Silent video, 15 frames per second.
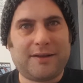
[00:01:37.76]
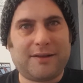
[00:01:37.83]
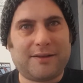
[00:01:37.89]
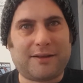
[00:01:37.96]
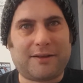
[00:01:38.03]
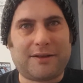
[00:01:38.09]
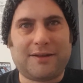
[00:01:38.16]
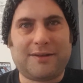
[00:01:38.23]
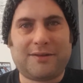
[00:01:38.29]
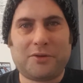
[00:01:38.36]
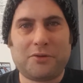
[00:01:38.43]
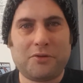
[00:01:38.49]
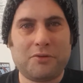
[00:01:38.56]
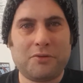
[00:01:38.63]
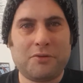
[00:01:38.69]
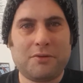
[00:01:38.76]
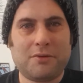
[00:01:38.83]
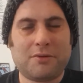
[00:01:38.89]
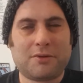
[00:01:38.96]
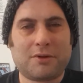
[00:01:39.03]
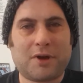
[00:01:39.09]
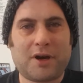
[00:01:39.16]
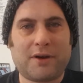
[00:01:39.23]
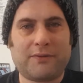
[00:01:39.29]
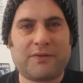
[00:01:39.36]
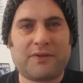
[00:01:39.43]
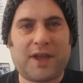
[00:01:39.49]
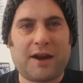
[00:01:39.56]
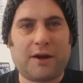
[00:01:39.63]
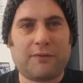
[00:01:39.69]
so these two kind of
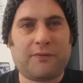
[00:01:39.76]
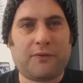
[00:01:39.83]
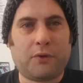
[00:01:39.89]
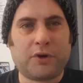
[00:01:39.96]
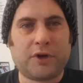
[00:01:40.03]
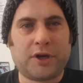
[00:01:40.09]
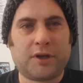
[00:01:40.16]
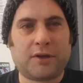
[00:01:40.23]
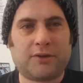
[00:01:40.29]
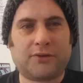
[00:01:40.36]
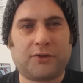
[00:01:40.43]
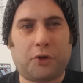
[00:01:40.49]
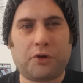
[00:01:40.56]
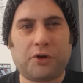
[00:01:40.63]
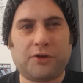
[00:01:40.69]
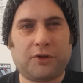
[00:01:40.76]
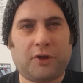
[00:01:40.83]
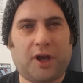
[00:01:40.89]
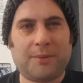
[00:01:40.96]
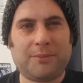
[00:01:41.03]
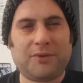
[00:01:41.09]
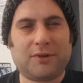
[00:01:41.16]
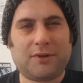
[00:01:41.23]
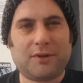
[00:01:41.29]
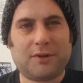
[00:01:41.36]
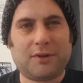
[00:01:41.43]
California stoner types,